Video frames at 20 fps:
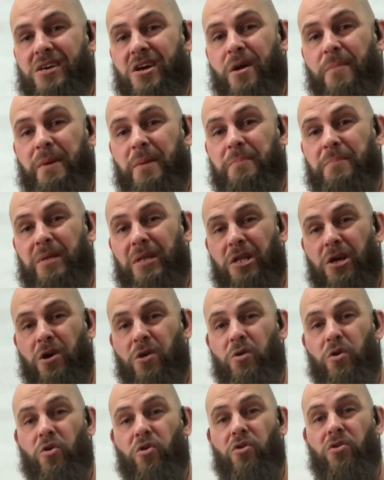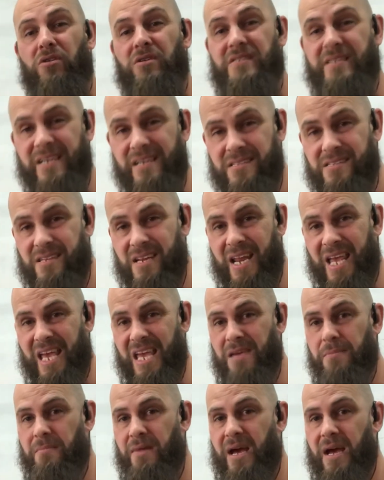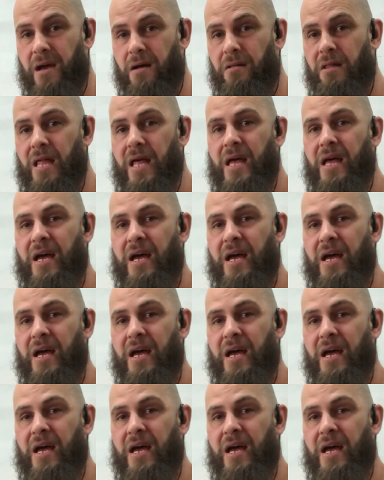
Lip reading: comment below or send us an email.